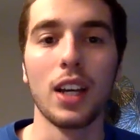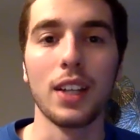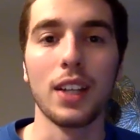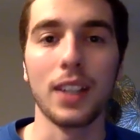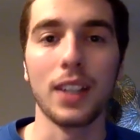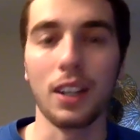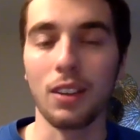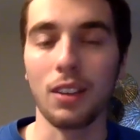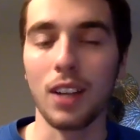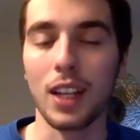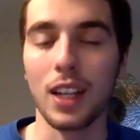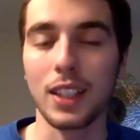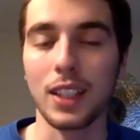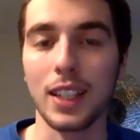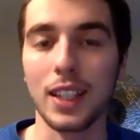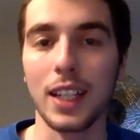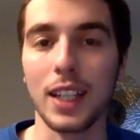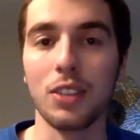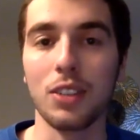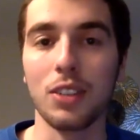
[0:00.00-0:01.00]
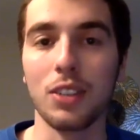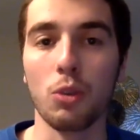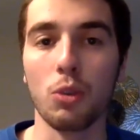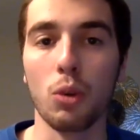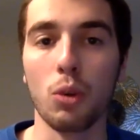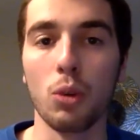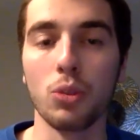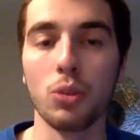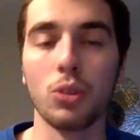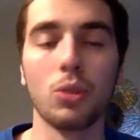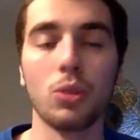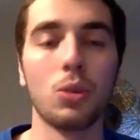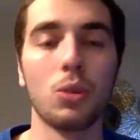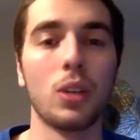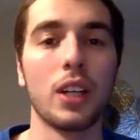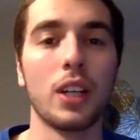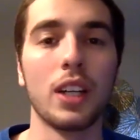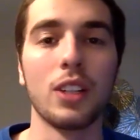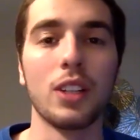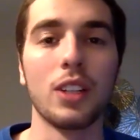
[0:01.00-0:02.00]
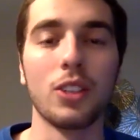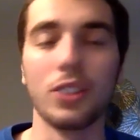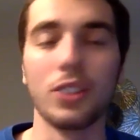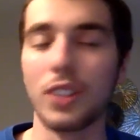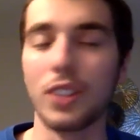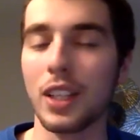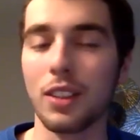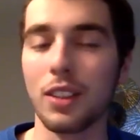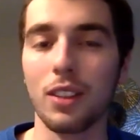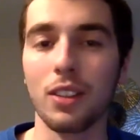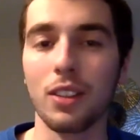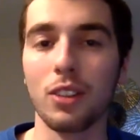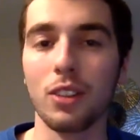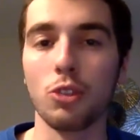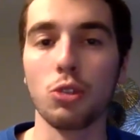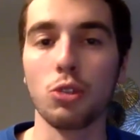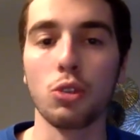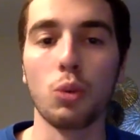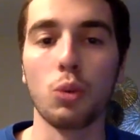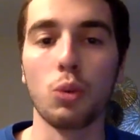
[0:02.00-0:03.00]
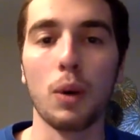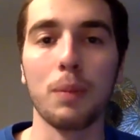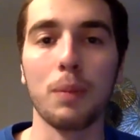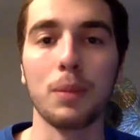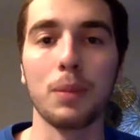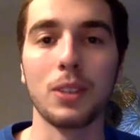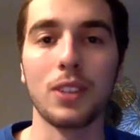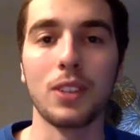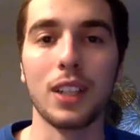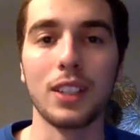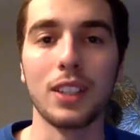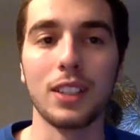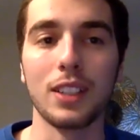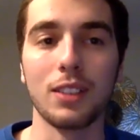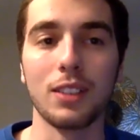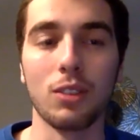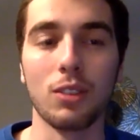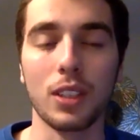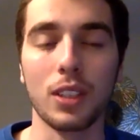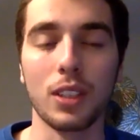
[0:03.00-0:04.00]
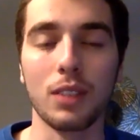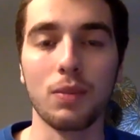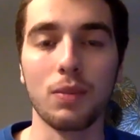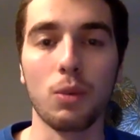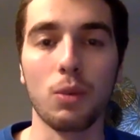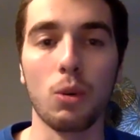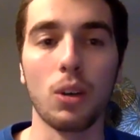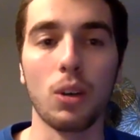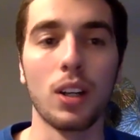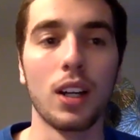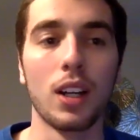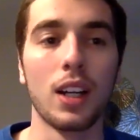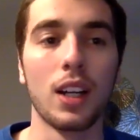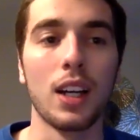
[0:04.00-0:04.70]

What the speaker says: Not a lot of guys to throw to, just not the true weapons that he's looking for.